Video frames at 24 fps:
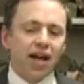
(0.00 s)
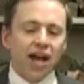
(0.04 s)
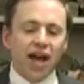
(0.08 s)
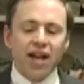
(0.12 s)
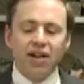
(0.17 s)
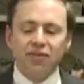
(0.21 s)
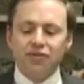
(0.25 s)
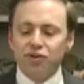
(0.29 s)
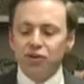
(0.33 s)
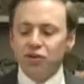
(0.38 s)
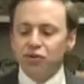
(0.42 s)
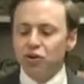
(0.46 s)
And
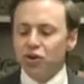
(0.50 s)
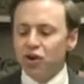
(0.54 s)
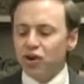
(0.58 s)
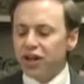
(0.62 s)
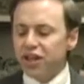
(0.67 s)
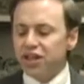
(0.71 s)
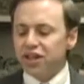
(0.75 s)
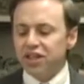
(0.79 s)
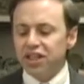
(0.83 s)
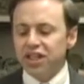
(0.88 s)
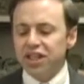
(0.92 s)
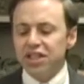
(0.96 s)
if you look
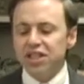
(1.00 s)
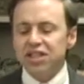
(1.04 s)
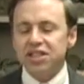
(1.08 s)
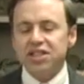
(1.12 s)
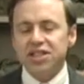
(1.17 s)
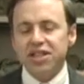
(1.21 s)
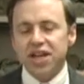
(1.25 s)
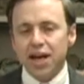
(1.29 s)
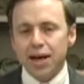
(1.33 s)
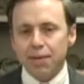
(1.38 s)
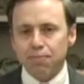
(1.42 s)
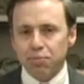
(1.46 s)
at these
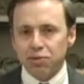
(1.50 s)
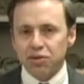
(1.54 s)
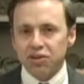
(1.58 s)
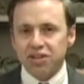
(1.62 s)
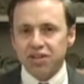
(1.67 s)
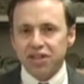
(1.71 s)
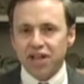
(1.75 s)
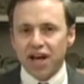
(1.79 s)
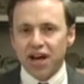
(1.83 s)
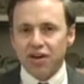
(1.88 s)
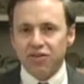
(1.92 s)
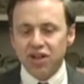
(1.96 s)
samples
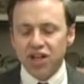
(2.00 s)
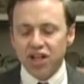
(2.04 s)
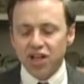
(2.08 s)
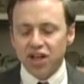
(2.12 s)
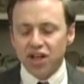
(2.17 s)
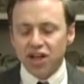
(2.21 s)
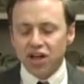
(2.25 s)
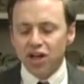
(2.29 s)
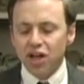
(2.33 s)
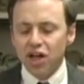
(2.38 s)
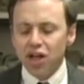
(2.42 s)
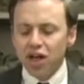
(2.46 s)
down
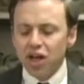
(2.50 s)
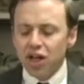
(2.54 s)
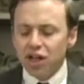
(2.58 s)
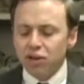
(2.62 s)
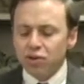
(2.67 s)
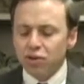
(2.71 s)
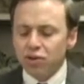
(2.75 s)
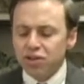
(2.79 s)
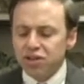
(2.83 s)
here, you will